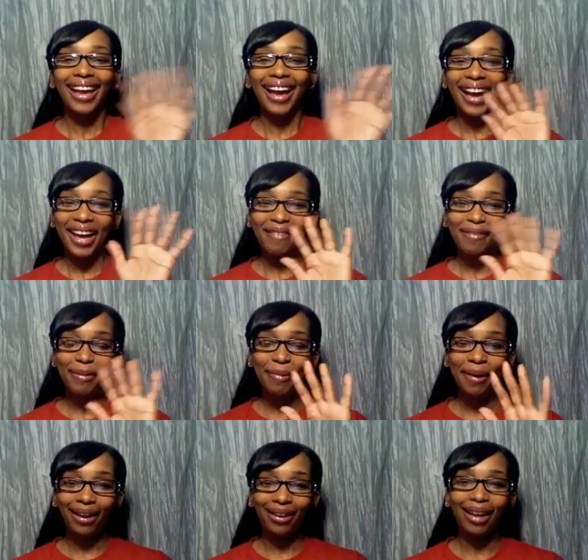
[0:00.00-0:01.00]
Hi
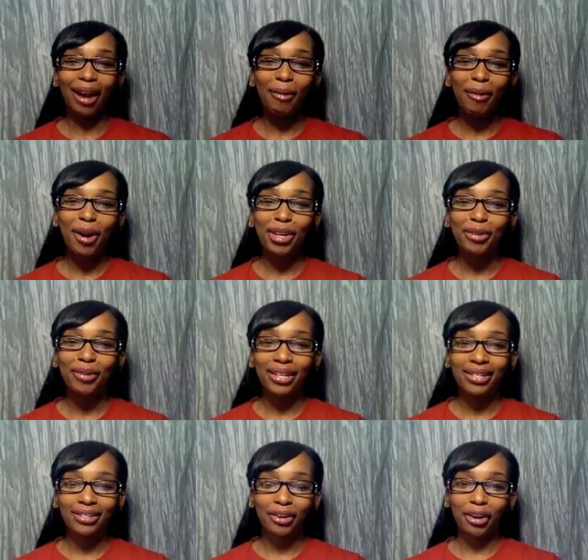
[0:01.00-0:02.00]
everybody, how are you?
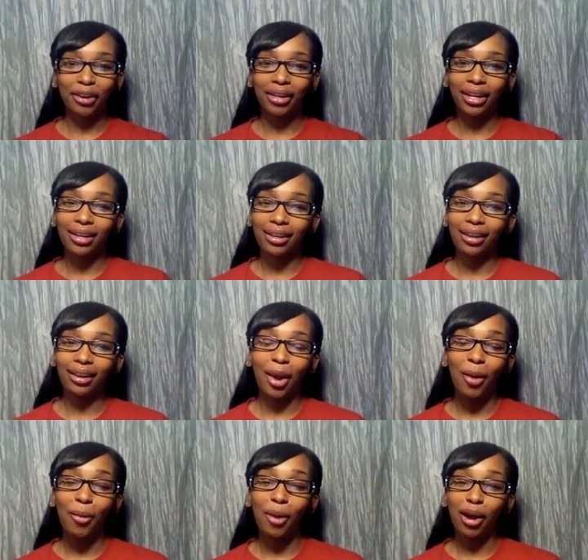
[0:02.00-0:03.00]
It's your girl Kenya
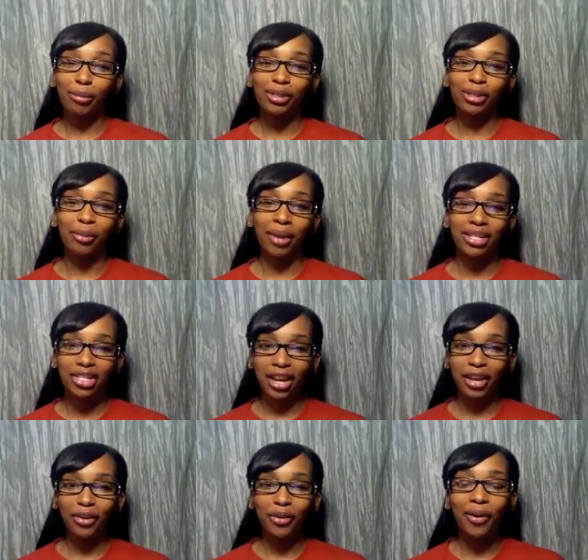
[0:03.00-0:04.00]
and welcome to my
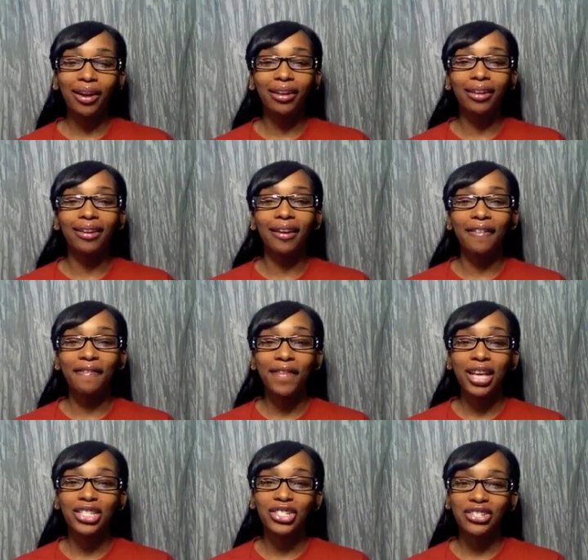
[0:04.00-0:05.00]
channel,
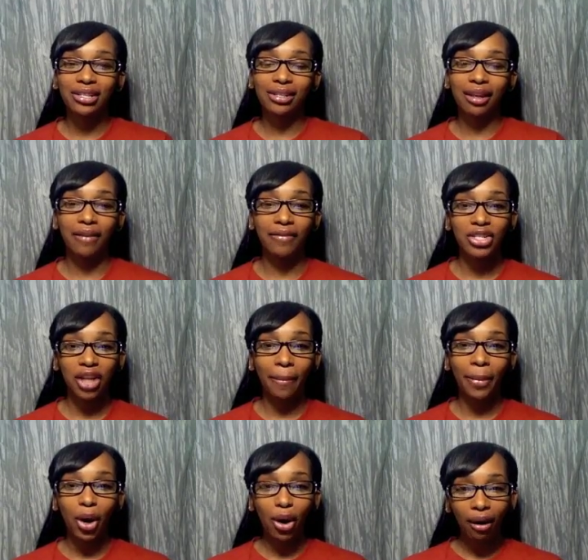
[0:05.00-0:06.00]
Confessions of a
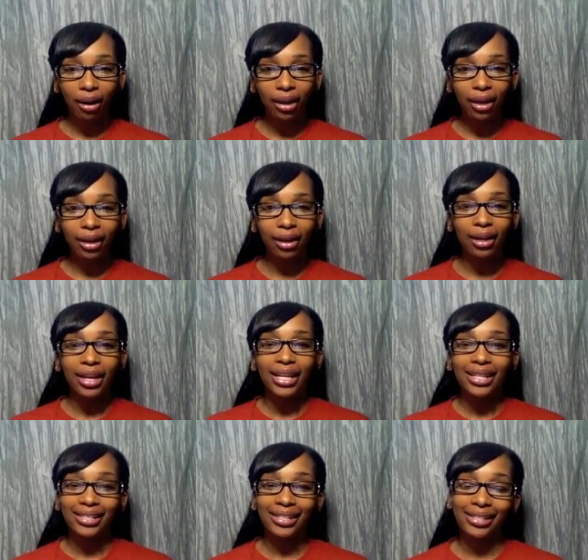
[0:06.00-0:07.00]
Shopaholic.
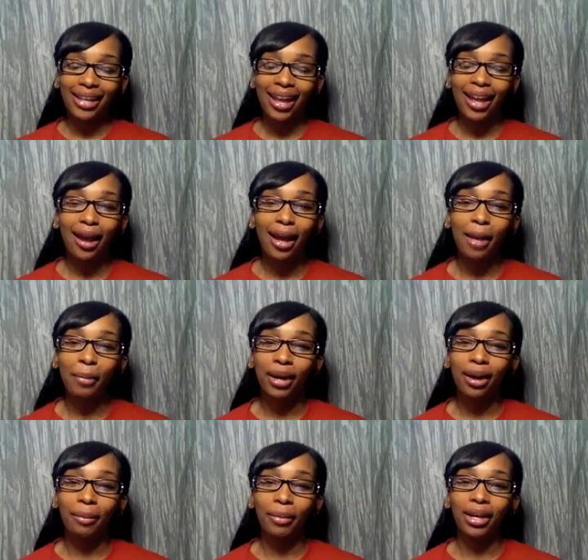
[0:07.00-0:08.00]
Today I am
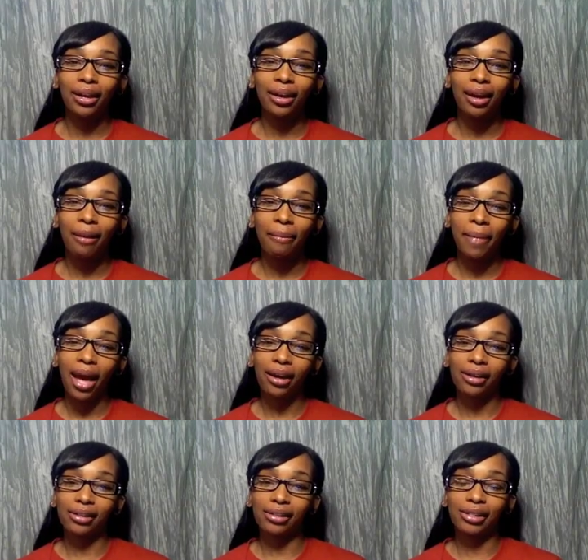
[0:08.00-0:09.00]
coming back
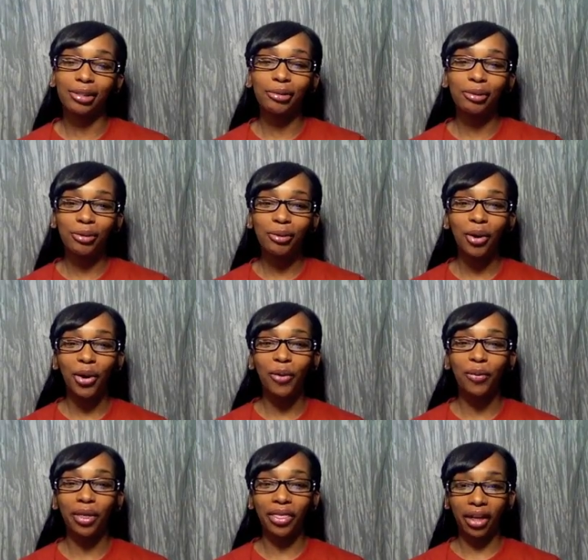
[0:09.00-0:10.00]
to you
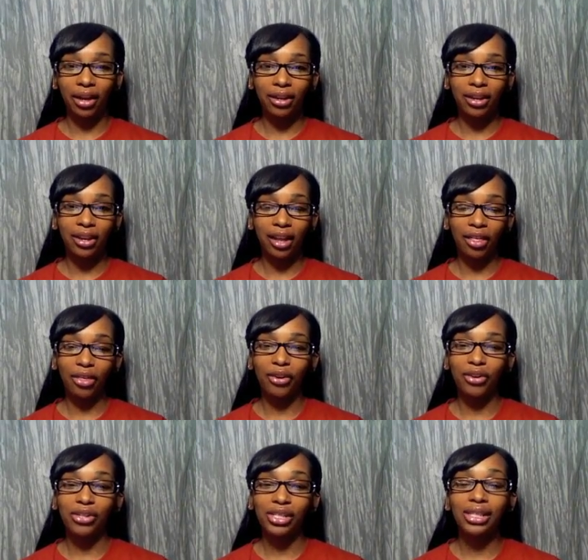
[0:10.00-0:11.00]
all with
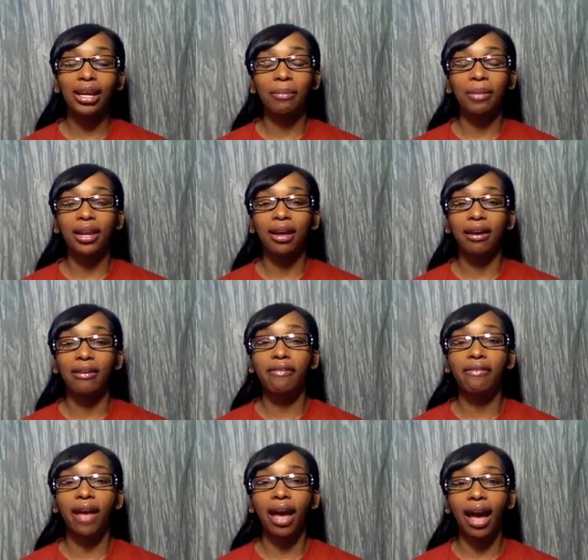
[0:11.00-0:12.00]
another segment
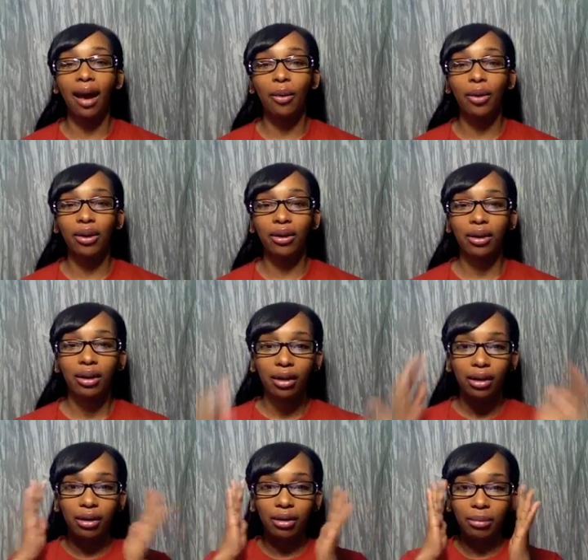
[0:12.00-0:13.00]
of our...
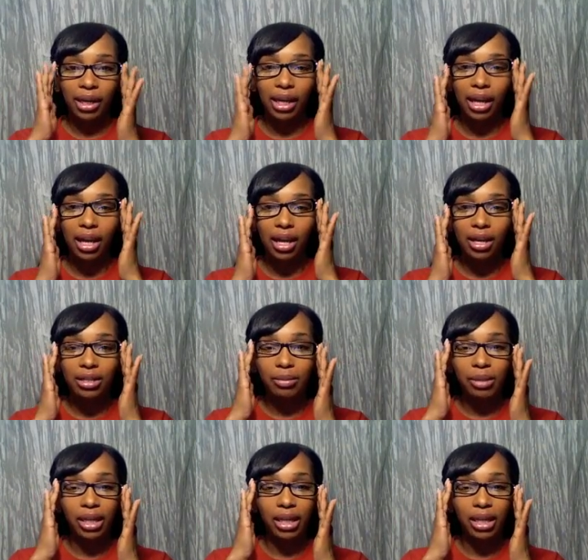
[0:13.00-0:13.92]
Oh my gosh, my